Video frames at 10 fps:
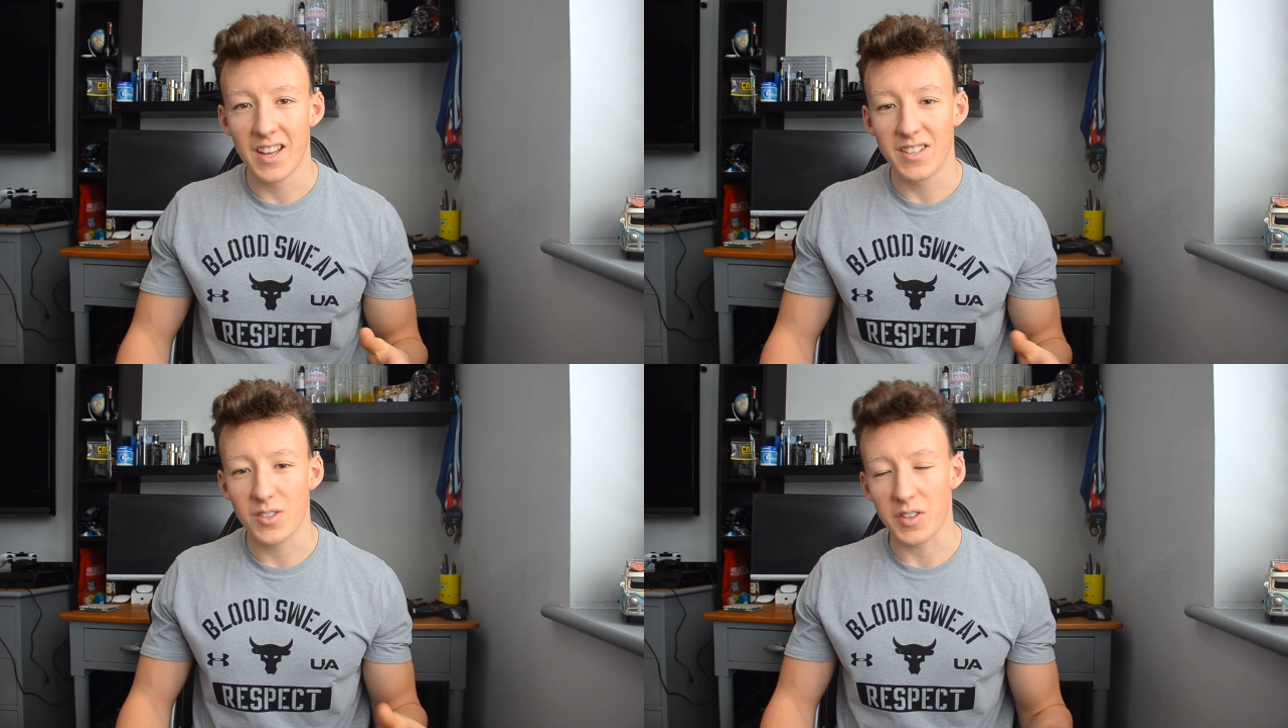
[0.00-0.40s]

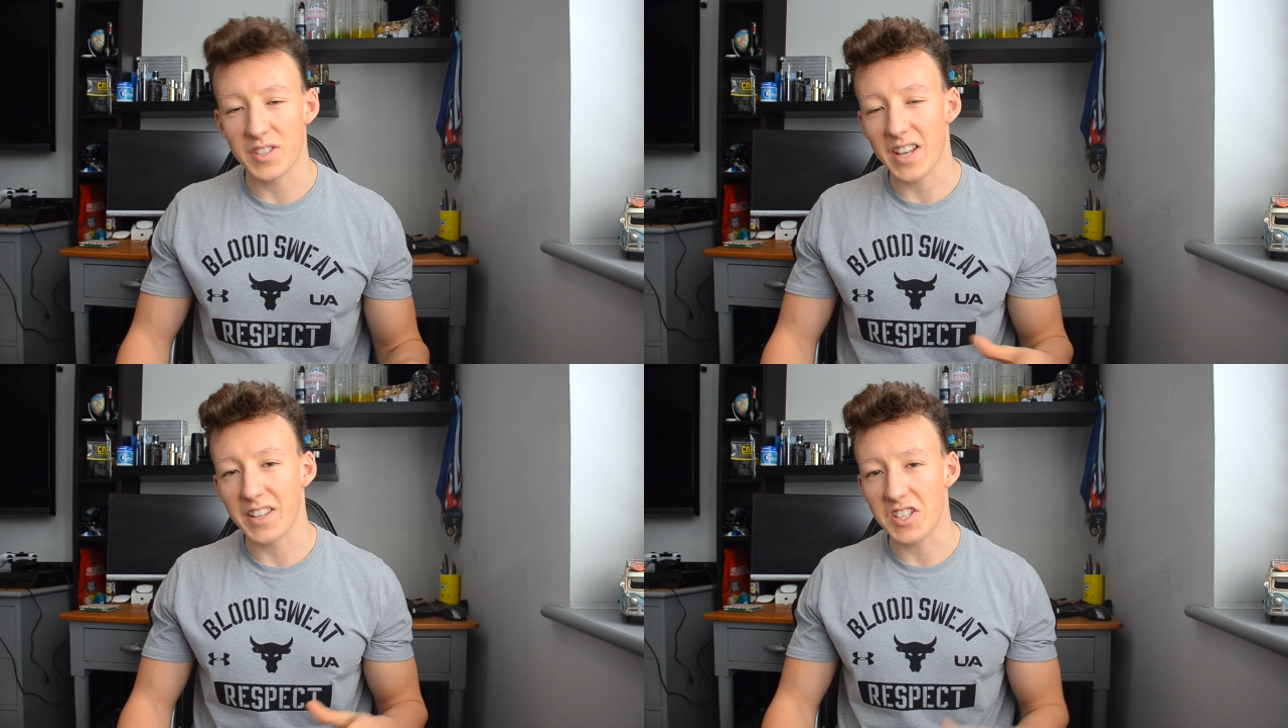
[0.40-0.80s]
sort of
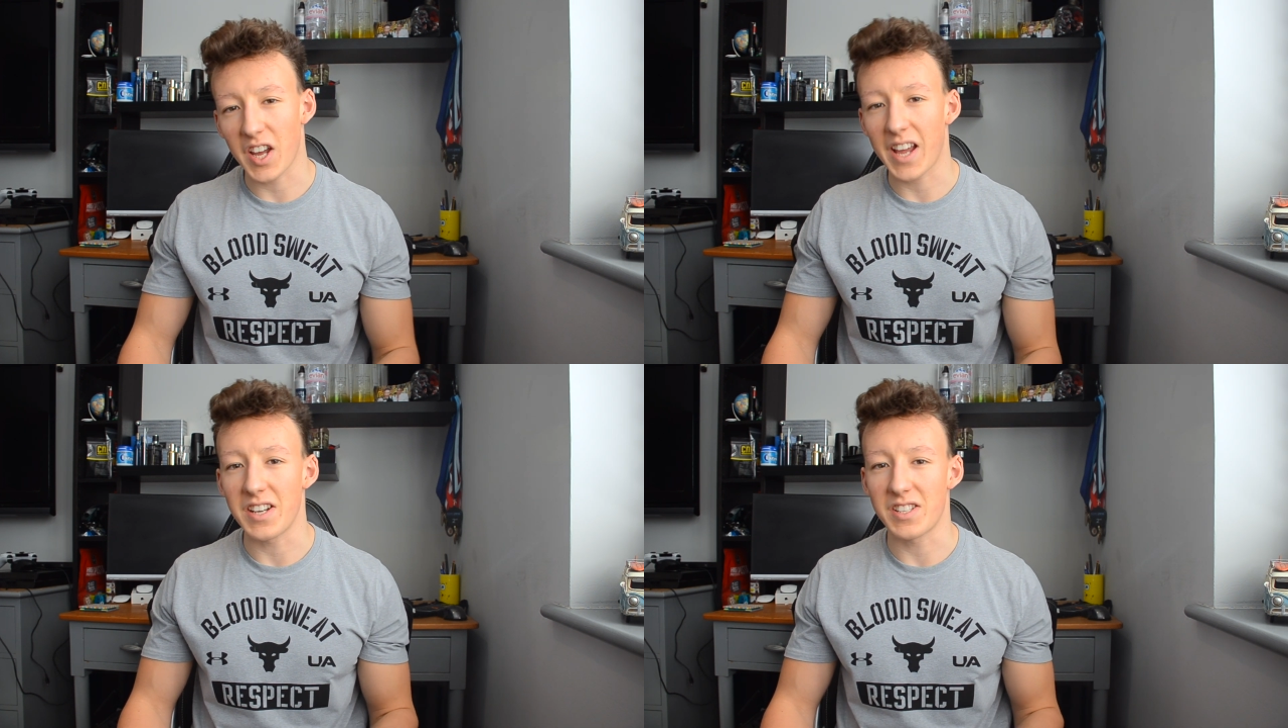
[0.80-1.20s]
seeing the
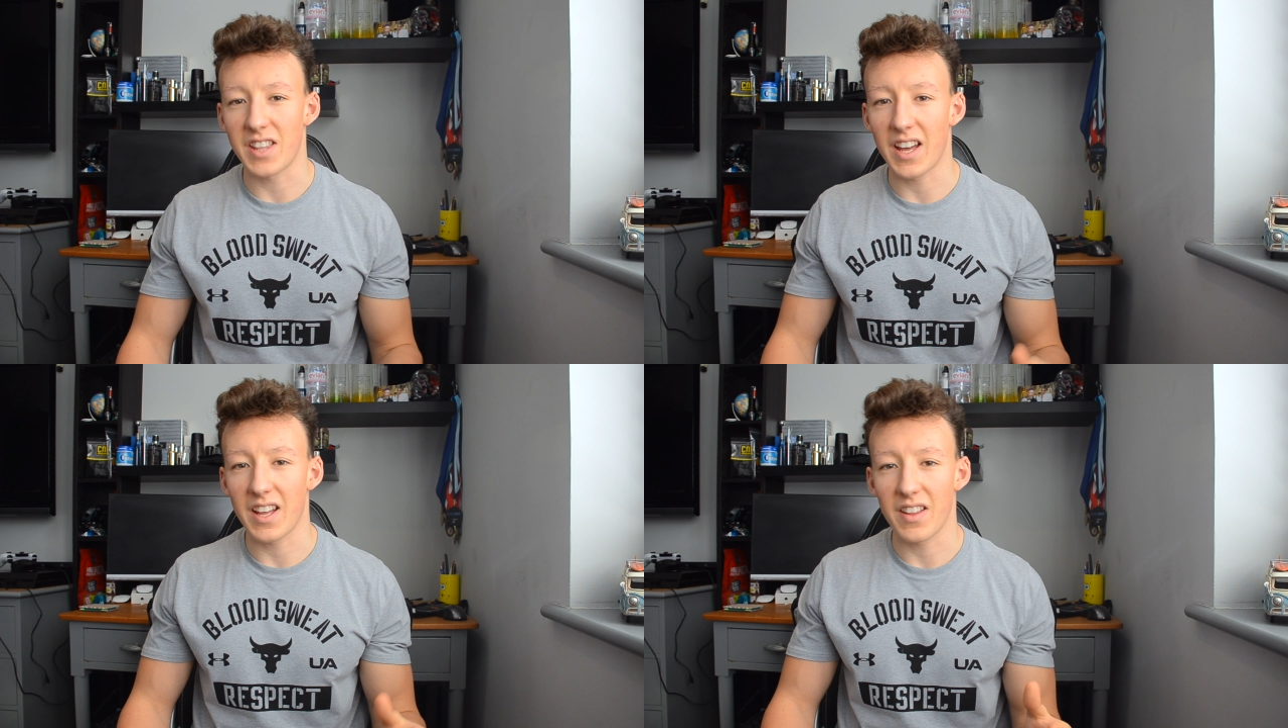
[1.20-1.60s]
change
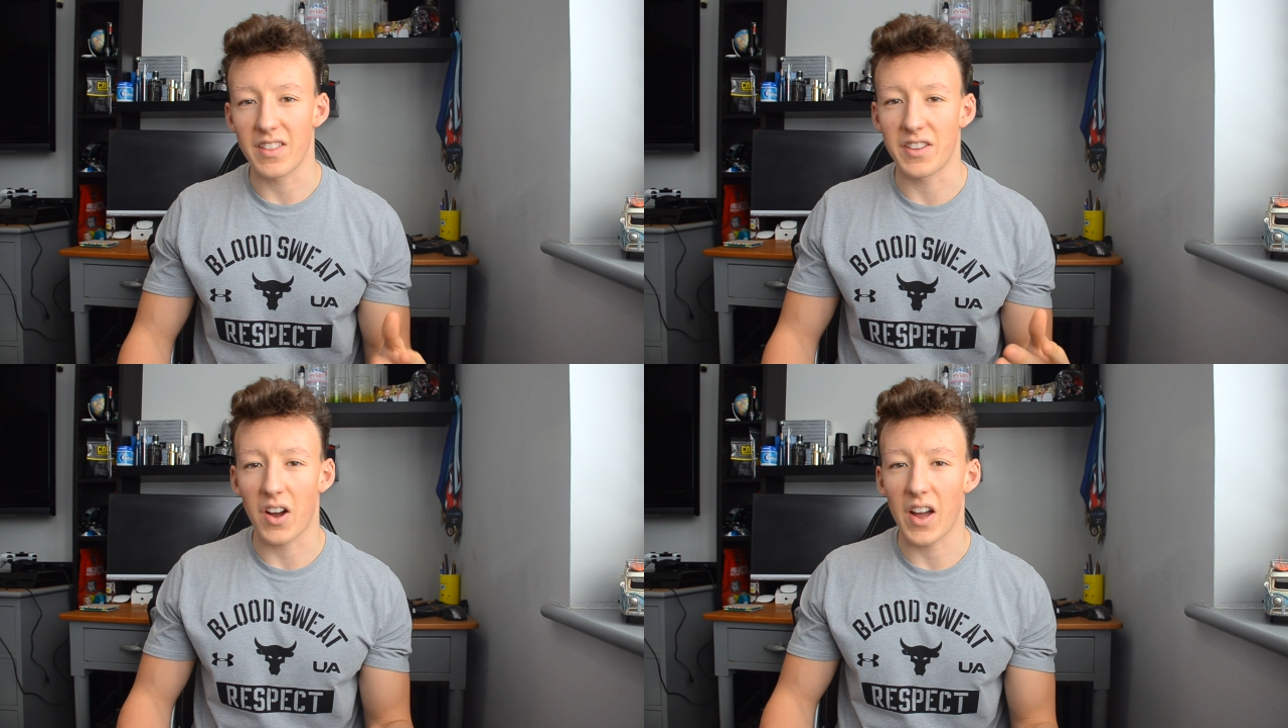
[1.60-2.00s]
that
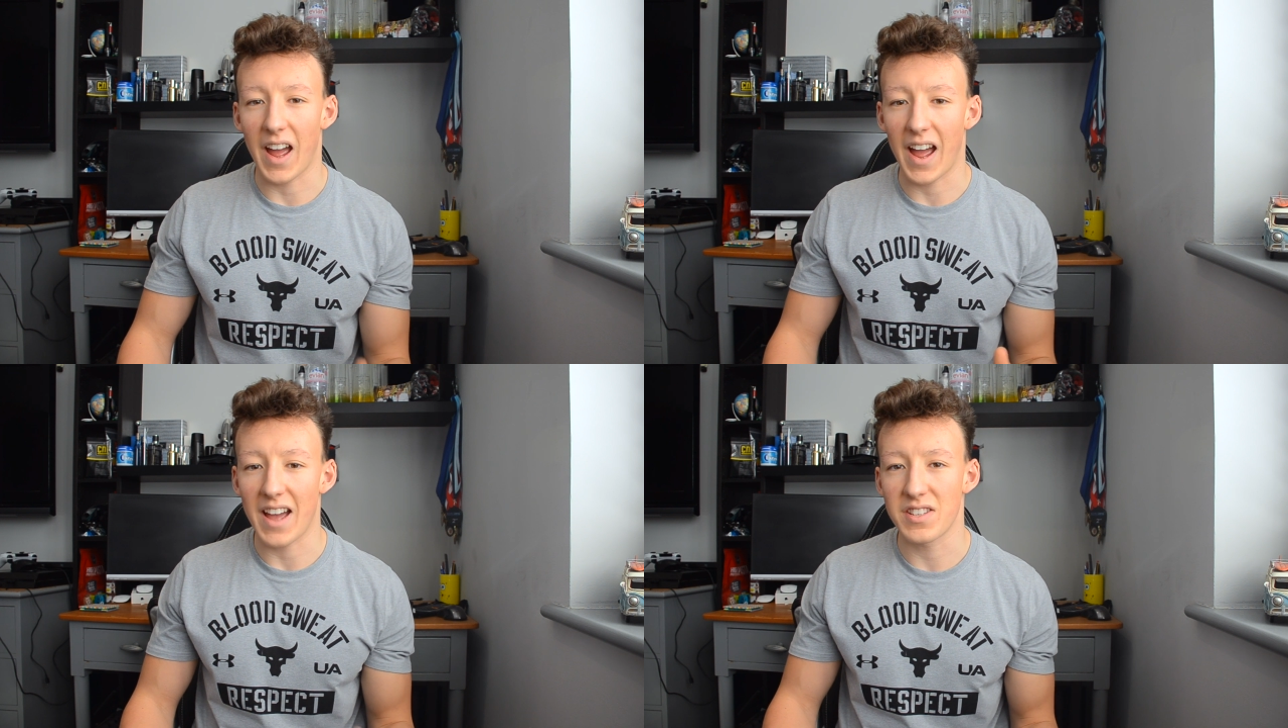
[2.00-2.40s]
the
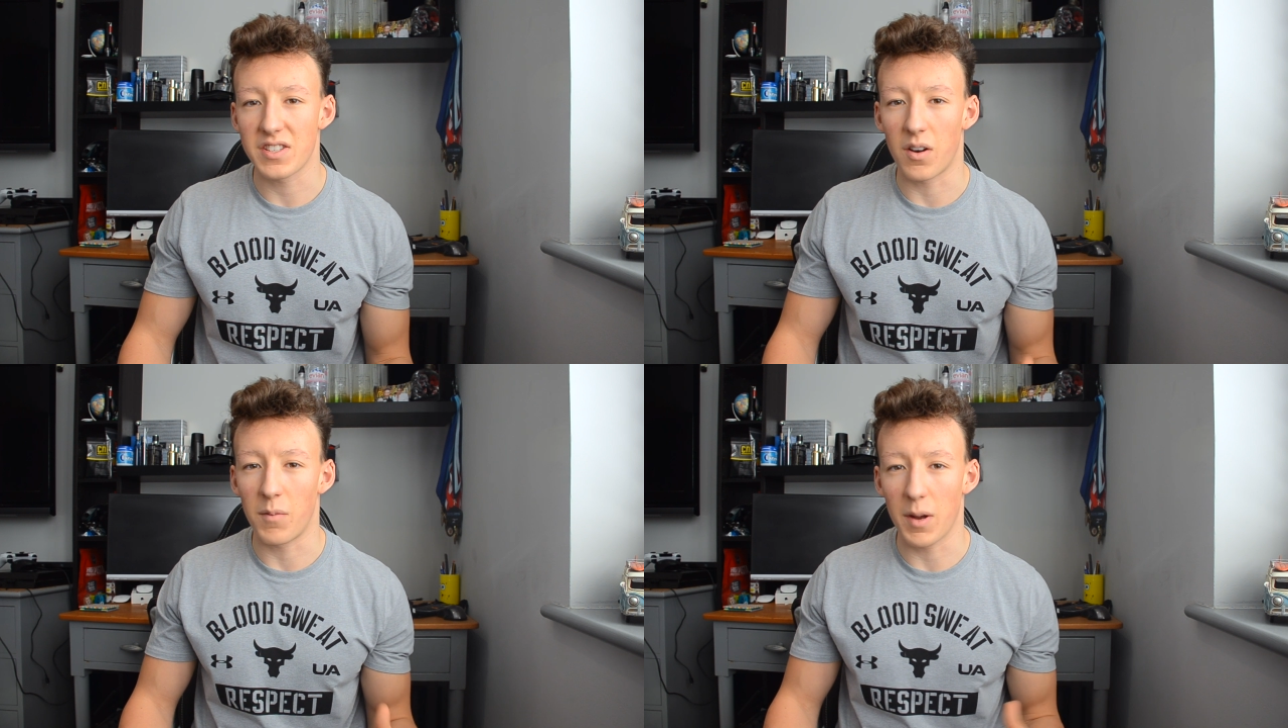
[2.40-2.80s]
diet
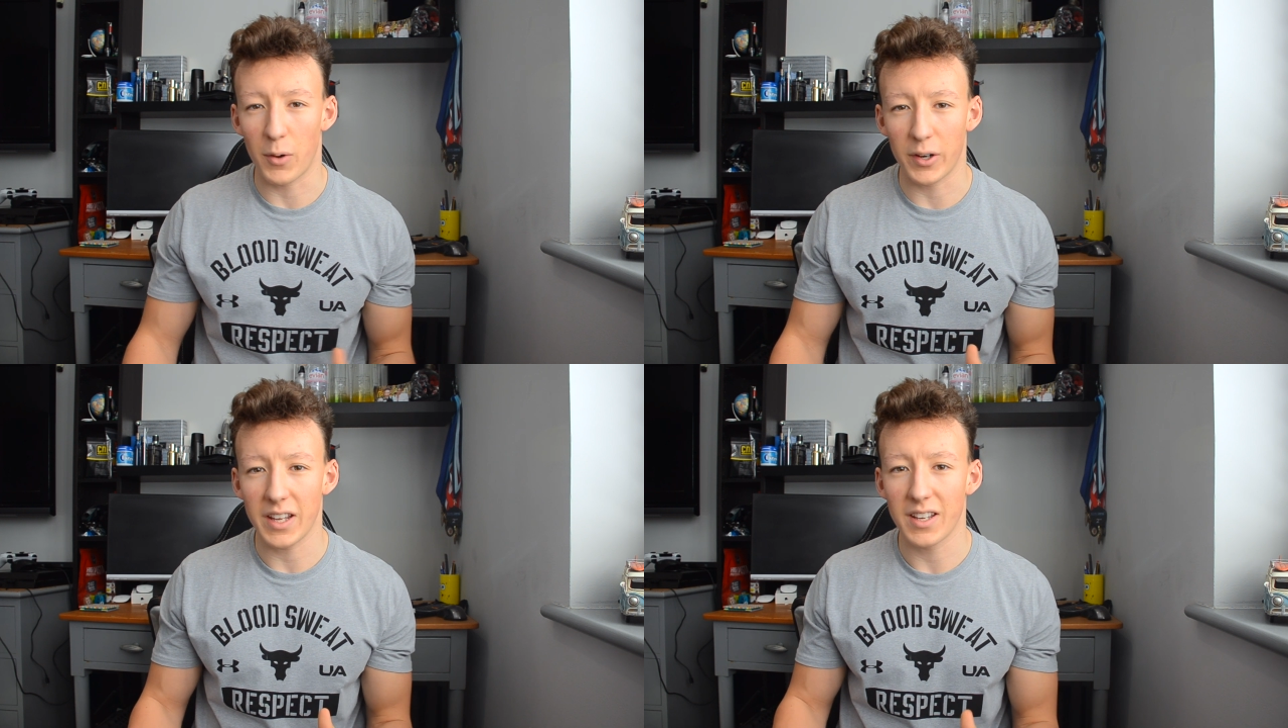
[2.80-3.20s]
has on my
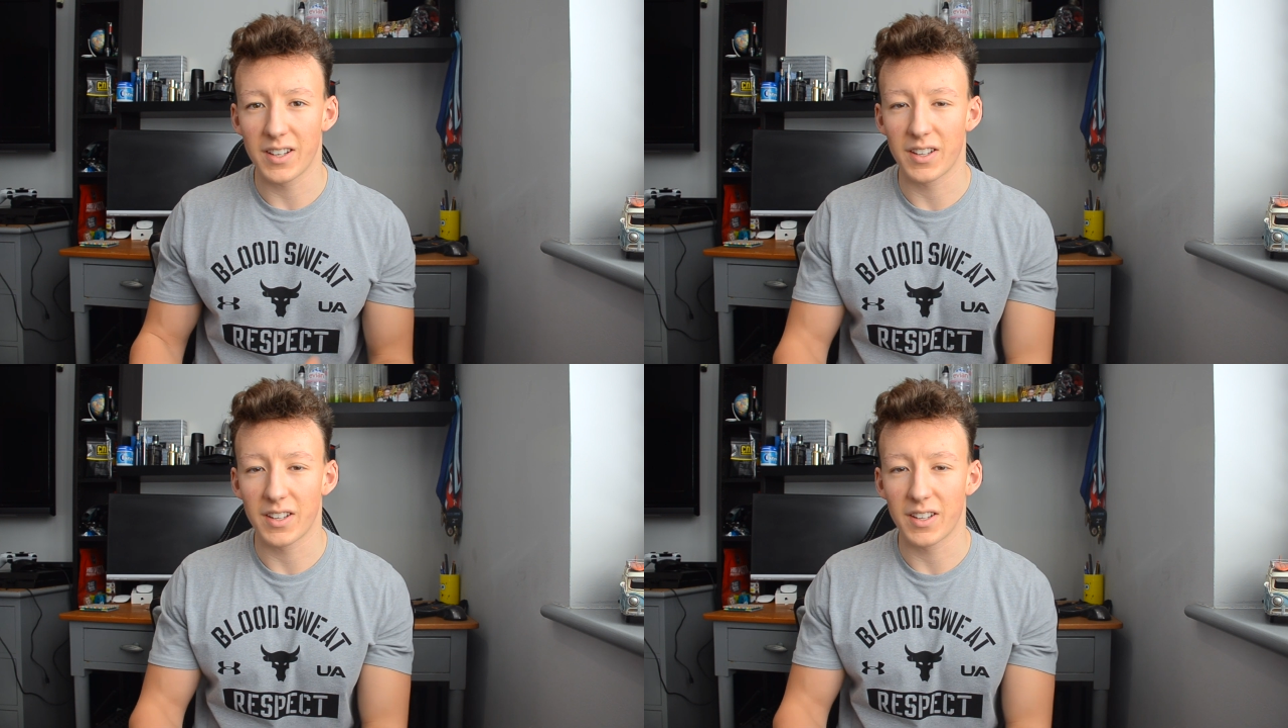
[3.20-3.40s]
body.